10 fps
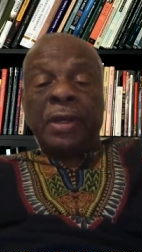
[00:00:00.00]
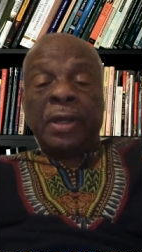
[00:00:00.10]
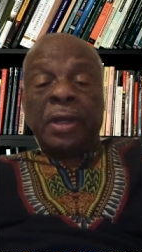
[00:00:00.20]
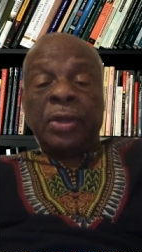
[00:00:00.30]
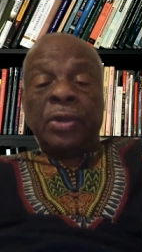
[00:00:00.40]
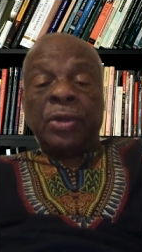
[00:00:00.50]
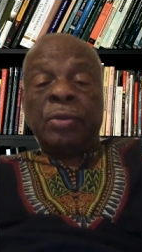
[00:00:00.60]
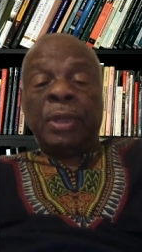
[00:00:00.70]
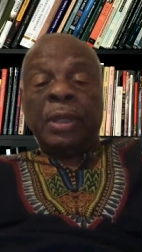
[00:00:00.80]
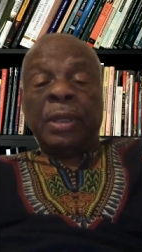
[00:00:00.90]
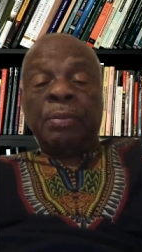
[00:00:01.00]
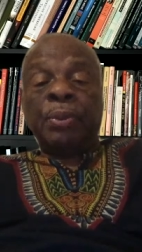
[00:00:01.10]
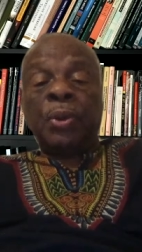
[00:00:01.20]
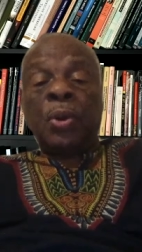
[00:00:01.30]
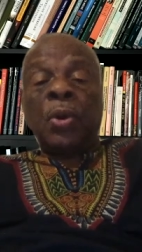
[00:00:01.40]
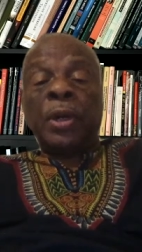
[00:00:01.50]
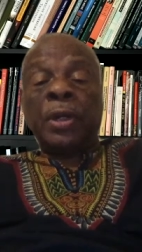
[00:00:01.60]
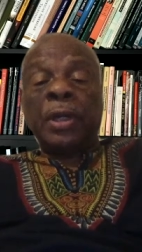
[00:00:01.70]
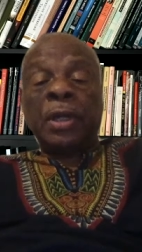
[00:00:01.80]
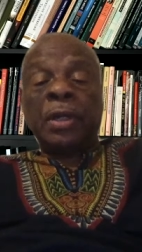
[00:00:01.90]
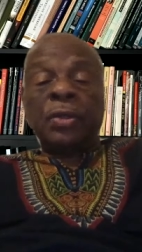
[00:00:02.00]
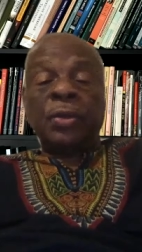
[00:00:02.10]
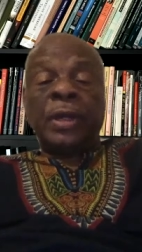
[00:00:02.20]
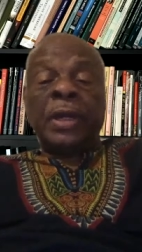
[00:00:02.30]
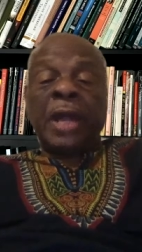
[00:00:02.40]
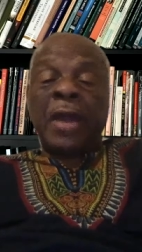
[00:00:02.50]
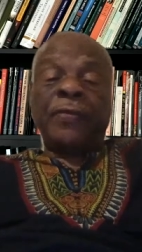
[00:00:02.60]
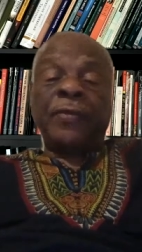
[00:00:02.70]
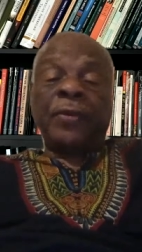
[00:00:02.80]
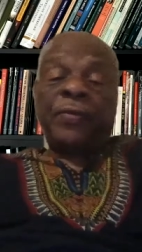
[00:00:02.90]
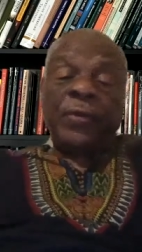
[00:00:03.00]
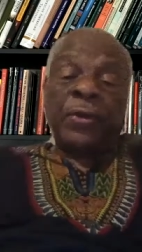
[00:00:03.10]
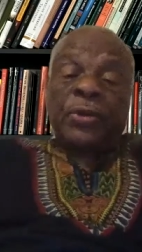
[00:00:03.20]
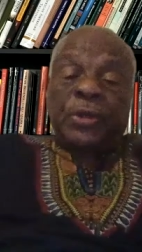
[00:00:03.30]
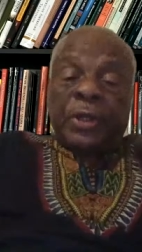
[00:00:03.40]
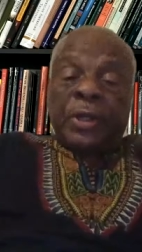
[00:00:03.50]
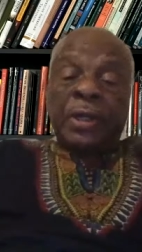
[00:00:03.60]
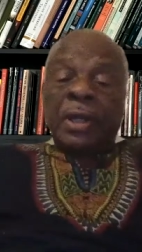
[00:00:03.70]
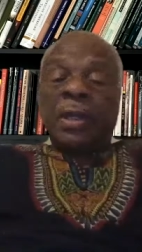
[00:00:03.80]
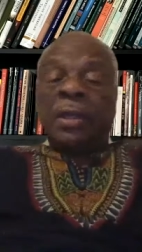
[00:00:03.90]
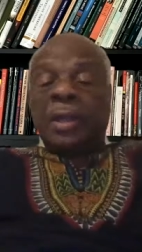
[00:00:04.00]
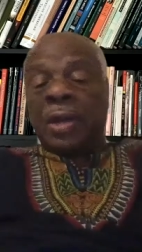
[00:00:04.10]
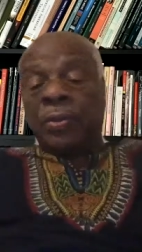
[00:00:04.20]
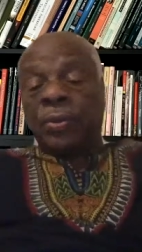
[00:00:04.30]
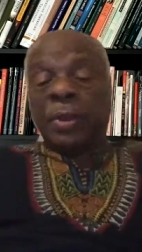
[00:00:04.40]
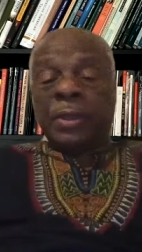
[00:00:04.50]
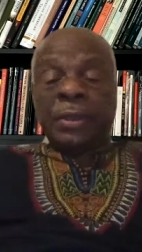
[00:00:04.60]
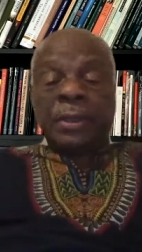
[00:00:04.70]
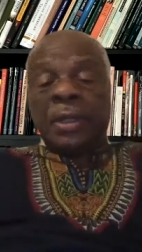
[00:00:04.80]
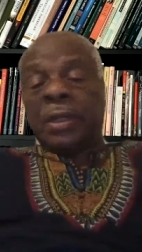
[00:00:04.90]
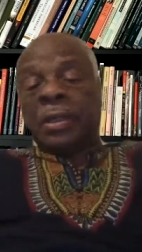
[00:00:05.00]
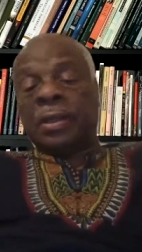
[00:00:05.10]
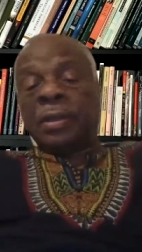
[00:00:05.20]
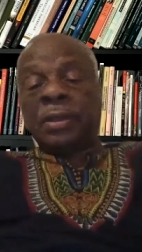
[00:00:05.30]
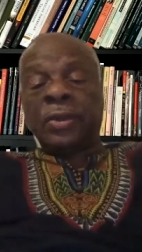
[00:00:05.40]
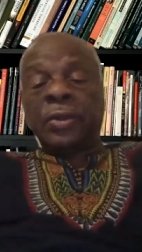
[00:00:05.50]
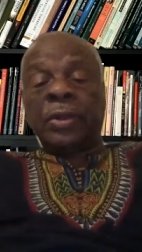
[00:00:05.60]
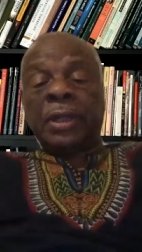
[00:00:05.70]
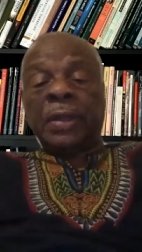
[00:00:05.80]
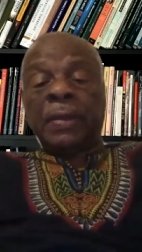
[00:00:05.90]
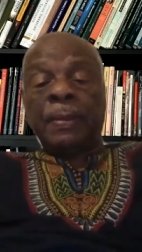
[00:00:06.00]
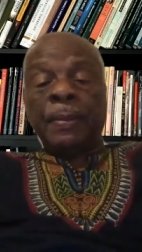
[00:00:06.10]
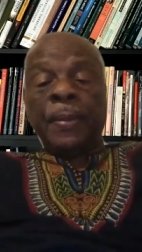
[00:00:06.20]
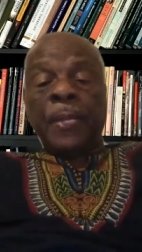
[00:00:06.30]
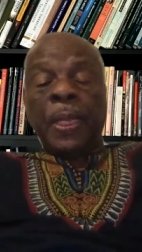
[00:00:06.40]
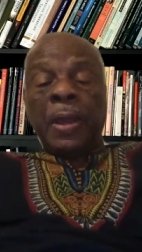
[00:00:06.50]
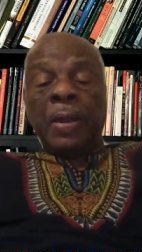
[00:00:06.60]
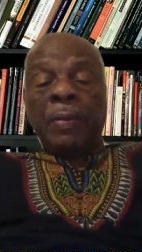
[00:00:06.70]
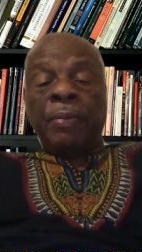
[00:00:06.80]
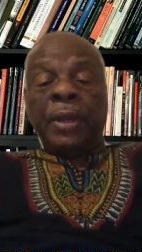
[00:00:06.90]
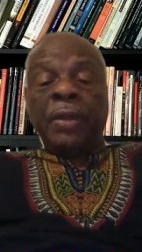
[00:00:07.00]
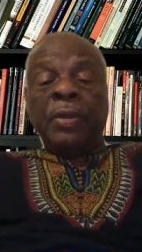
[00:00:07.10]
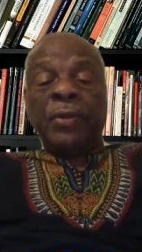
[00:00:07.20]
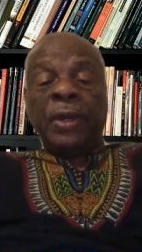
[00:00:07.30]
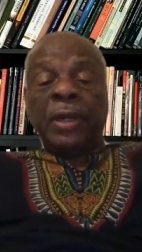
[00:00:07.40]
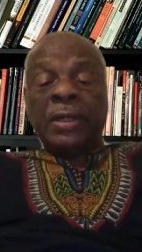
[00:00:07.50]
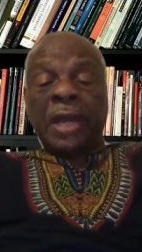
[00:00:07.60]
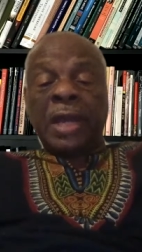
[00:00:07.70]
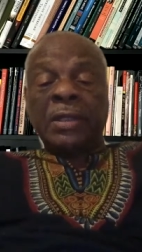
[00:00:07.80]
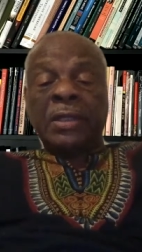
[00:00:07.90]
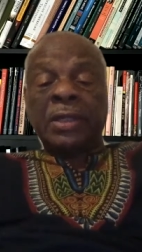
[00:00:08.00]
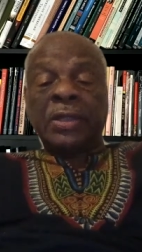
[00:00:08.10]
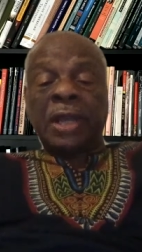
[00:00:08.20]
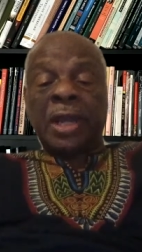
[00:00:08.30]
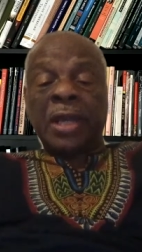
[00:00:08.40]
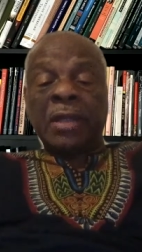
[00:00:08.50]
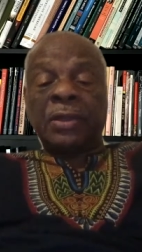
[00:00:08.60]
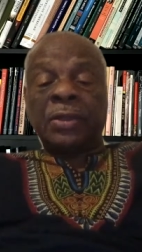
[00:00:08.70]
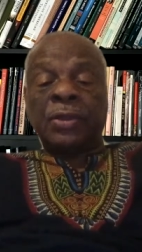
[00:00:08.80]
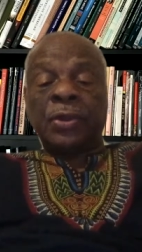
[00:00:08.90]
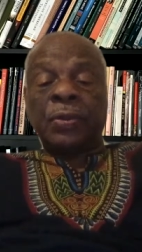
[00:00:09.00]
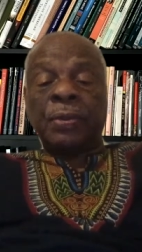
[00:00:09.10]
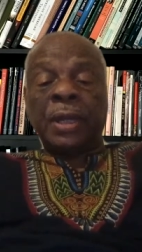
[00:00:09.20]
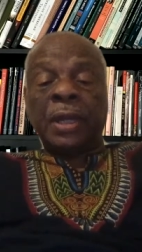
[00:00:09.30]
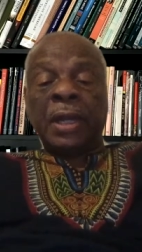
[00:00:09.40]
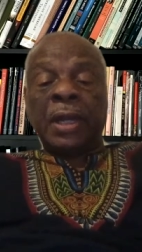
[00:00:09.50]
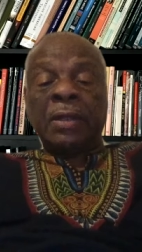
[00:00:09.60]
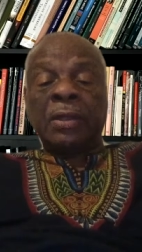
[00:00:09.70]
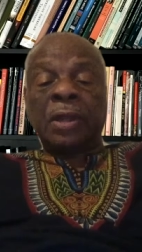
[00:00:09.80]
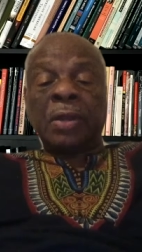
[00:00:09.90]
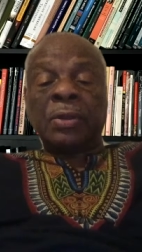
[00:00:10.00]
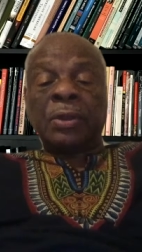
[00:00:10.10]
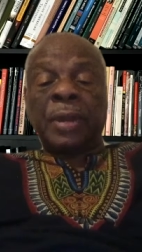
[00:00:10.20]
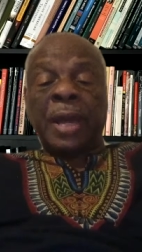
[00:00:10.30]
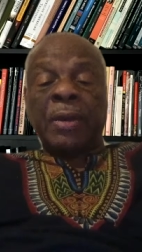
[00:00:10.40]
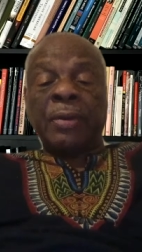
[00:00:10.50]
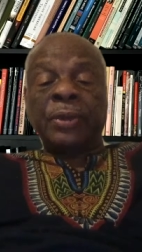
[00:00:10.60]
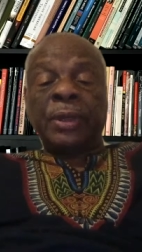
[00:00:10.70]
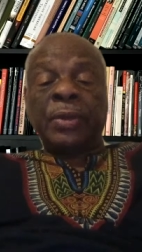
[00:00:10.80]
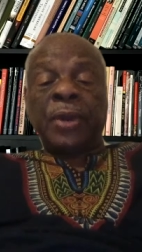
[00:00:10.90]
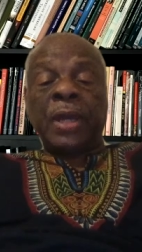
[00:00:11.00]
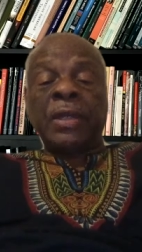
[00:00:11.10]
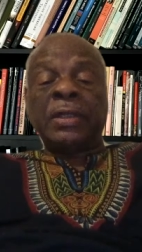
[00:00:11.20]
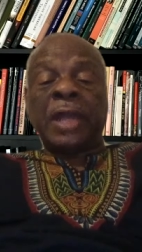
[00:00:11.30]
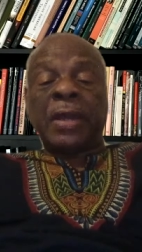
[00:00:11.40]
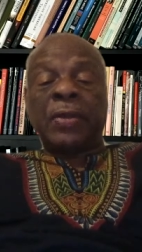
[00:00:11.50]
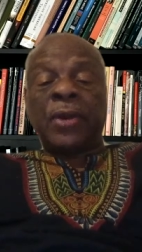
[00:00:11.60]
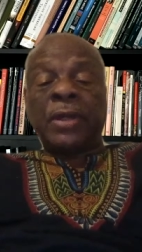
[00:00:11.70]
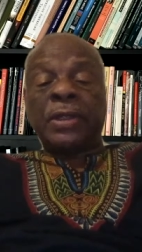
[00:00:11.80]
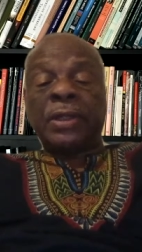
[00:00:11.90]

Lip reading: could be employed toward an Afro future that would certainly be the Renaissance that Sheikh Anta Diop had talked about when he raised that question